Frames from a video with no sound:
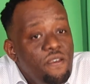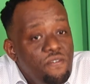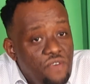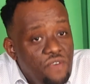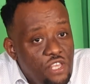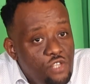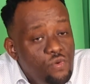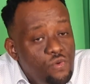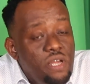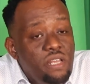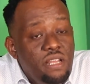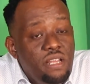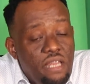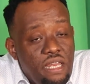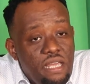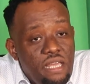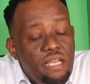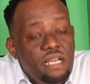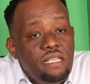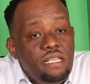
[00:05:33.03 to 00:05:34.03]
phase 1
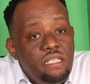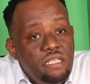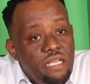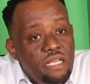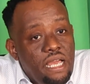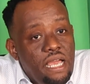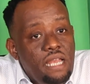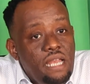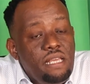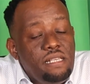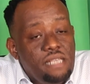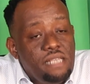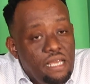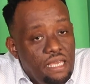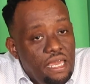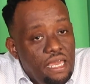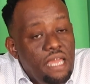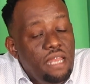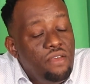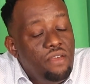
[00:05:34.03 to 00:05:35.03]
clinical trial is
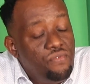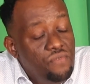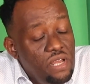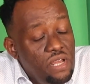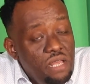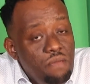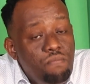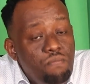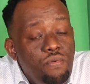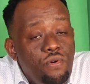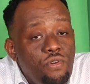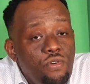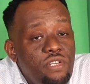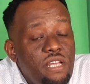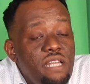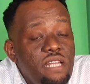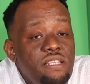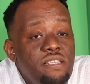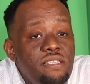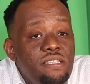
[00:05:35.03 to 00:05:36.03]
again a very
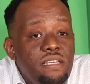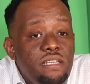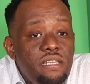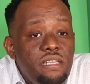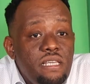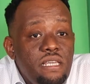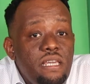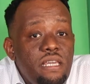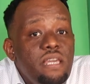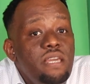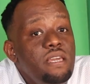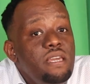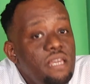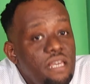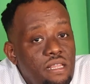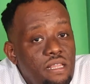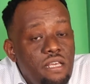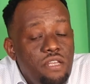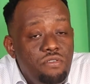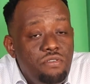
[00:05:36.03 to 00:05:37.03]
important study
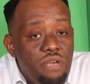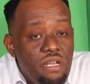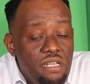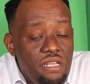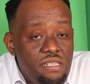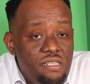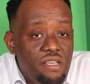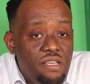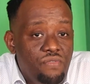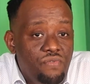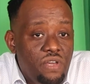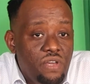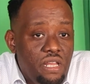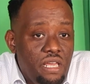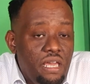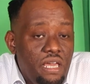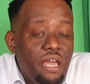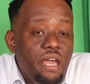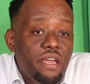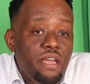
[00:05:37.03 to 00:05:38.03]
in the drug
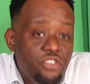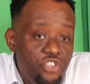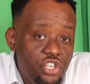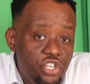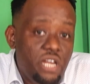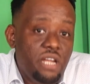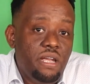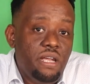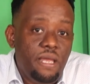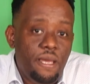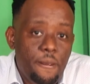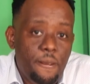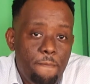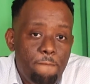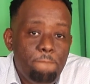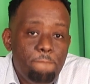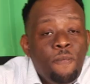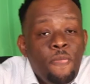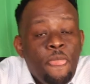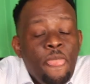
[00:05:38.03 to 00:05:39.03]
discovery journey.
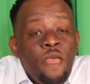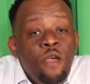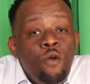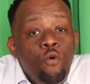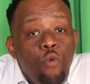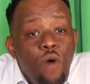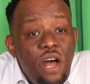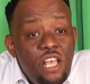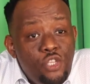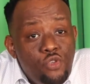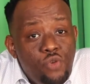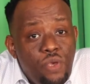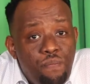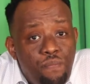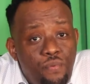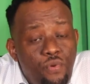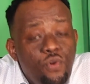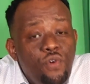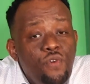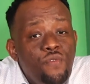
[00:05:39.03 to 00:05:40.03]
Once we
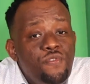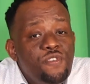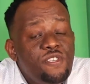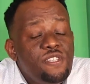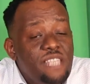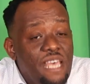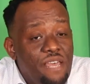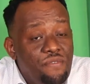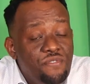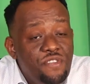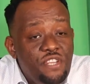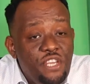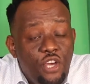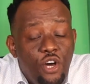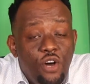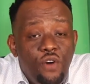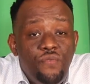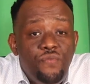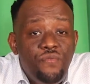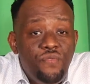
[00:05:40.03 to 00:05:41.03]
prove safety
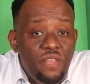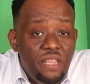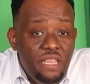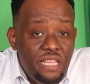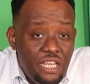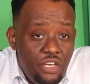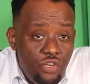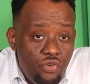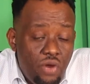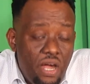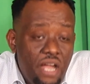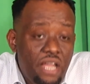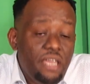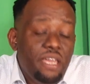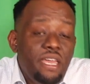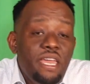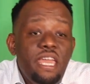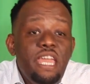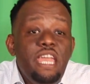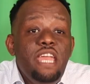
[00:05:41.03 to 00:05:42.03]
of the drug
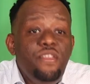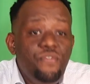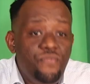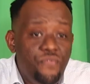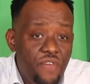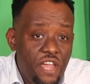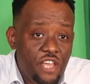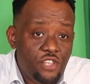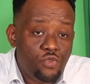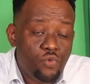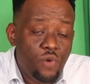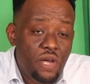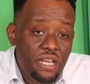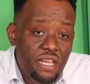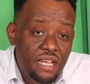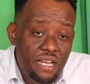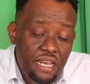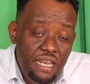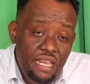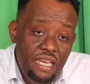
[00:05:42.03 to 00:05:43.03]
in phase 1
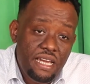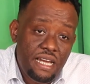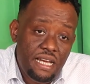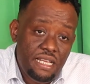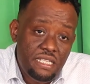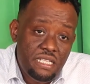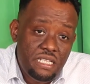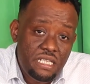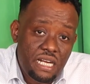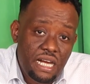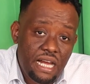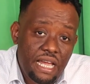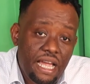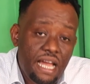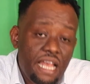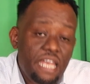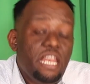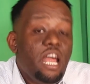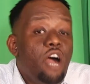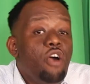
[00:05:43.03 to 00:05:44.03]
clinical
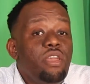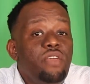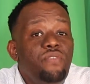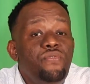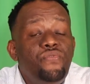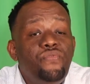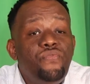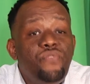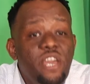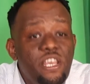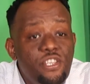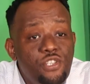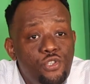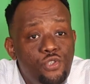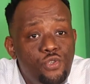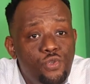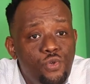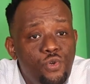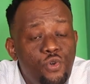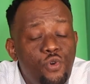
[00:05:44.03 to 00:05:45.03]
trial, now in phase
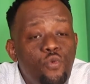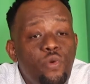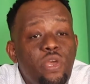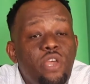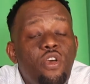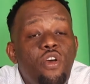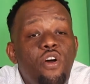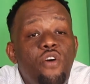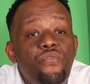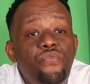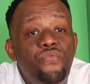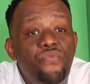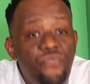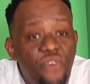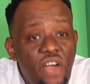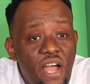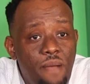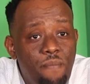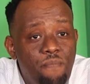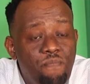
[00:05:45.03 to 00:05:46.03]
2 we
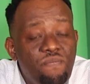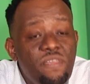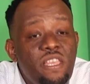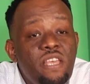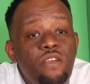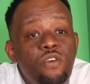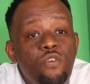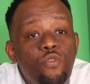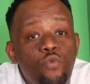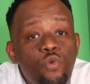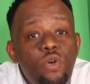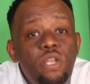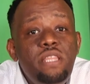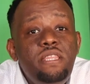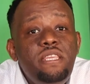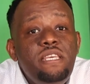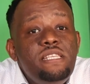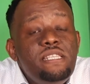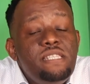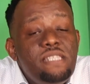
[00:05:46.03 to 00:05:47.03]
confirm, will
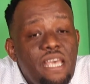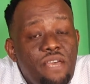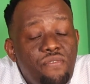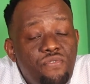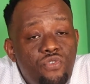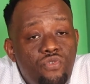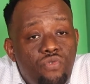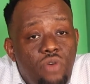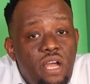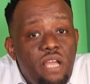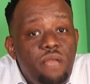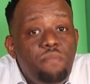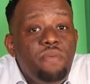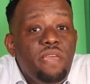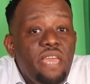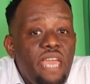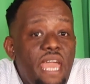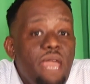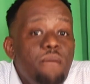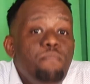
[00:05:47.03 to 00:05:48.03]
this safe drug
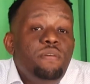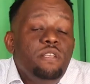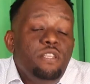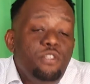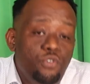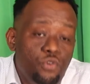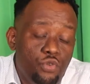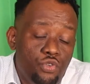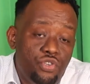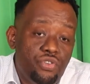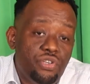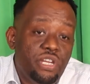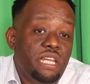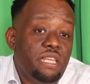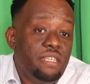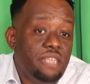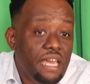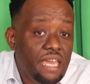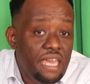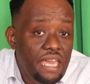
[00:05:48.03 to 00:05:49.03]
be able to
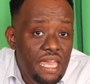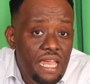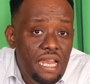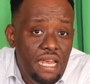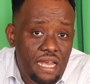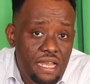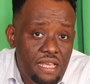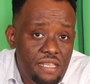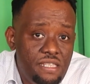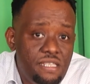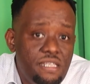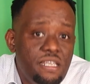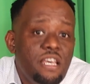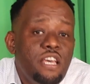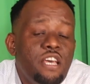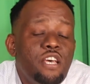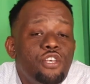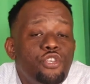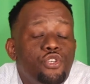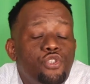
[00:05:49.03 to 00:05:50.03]
treat the illness?
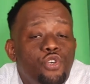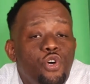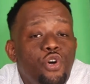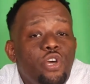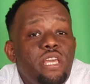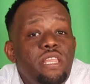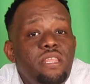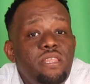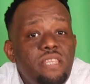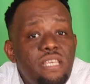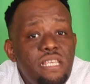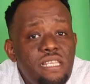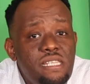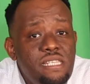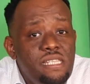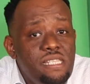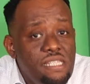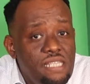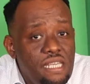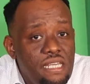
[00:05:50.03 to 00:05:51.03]
So in this
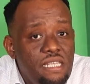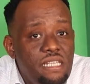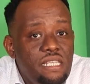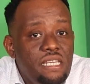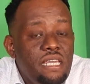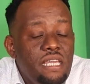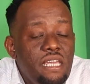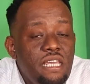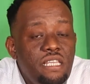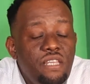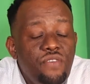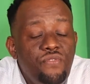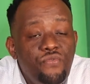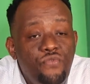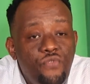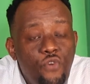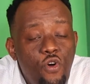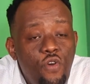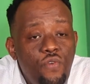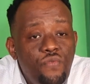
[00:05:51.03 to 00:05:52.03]
study, it
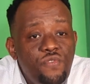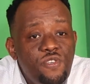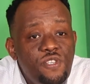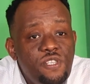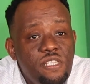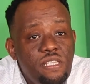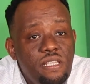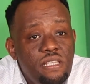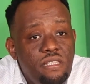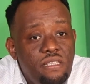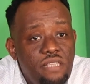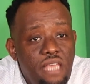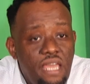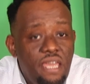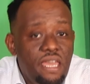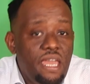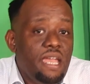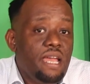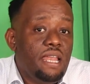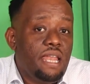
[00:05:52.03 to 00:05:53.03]
involves
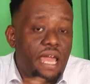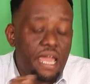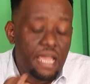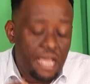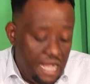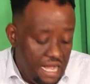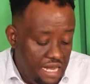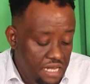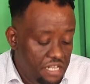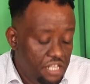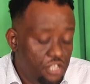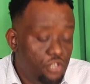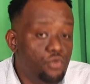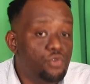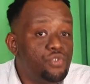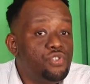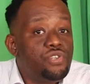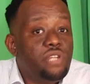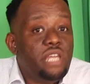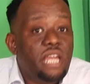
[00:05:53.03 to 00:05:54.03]
taking like 100 to
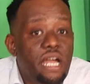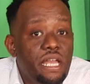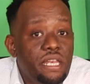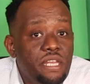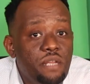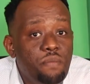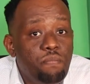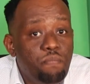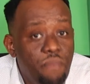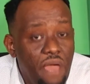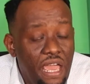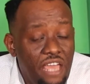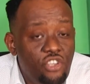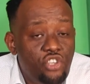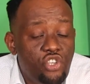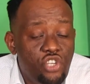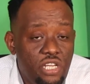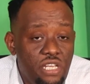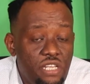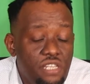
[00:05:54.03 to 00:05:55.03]
300
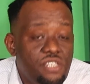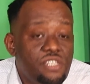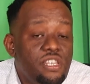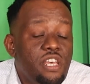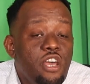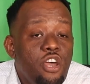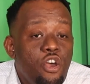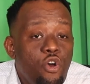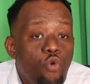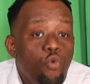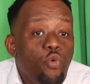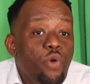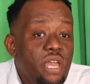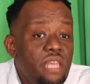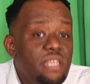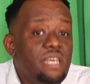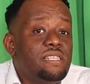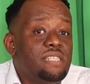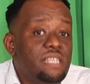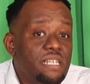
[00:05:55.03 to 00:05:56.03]
patients
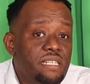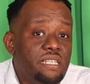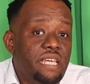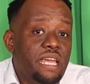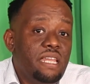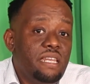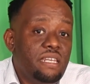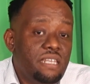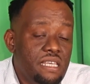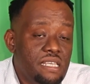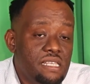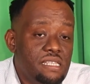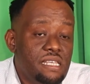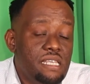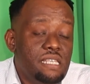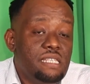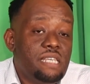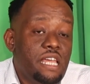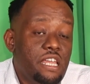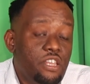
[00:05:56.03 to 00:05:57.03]
with a certain
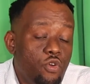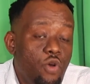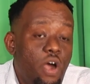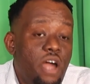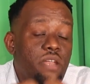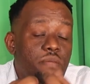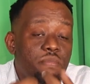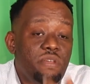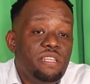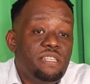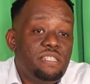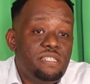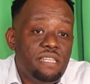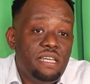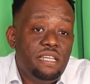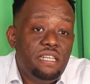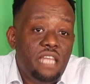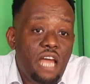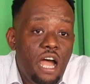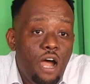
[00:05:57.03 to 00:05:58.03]
disease, and you
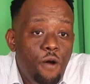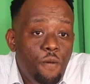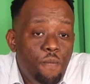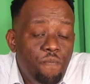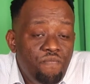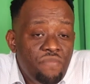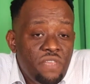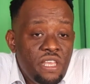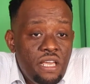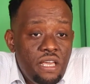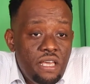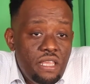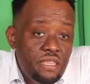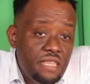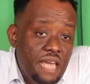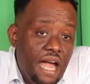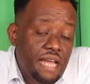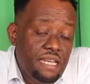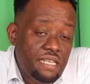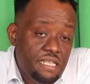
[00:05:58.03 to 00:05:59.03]
administer now
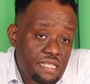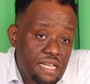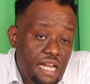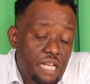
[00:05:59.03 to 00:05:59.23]
that